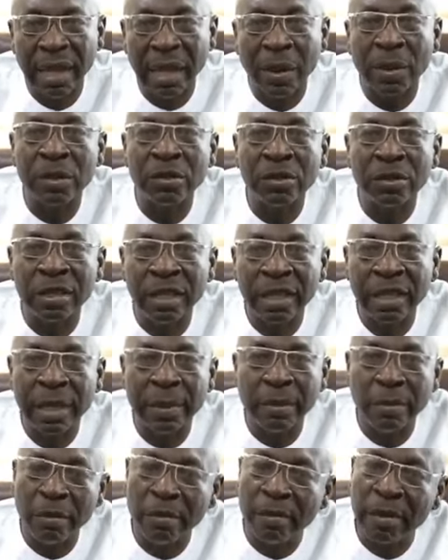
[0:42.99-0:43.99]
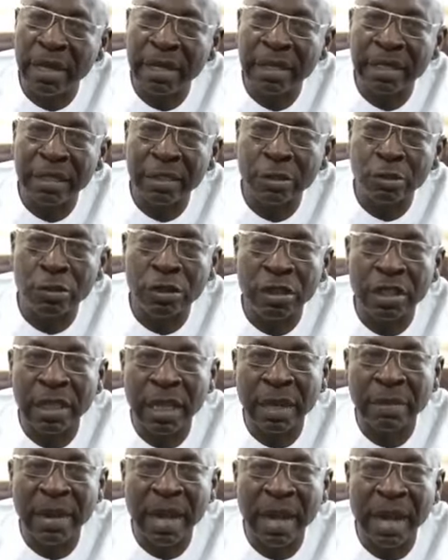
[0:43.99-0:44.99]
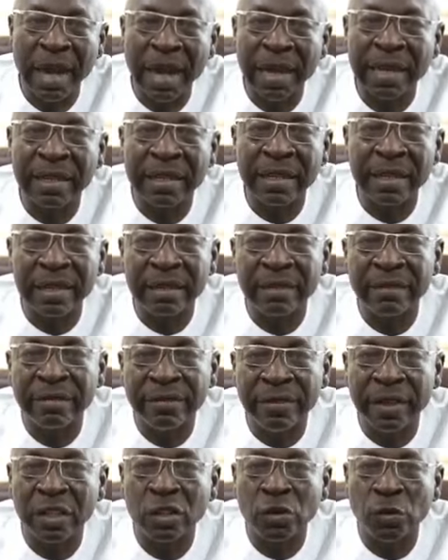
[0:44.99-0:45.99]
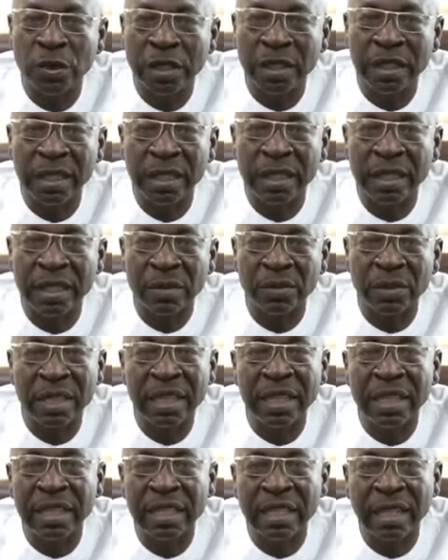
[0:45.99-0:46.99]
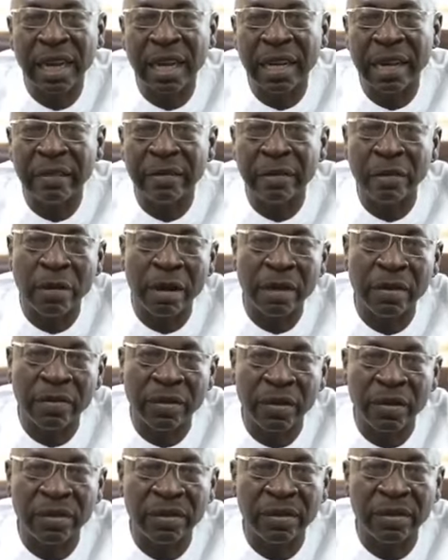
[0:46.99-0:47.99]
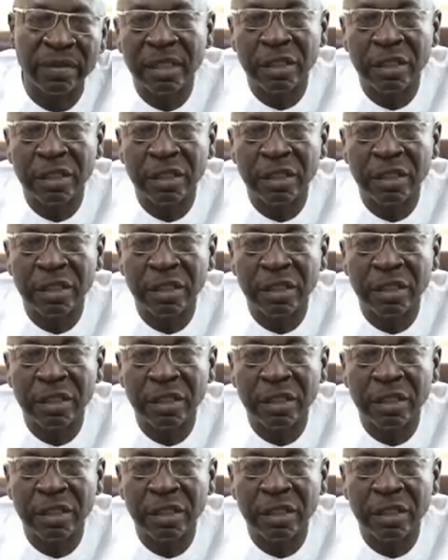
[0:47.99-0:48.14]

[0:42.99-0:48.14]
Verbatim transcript: I want to take a moment to share my heartfelt wishes with each and every one of you.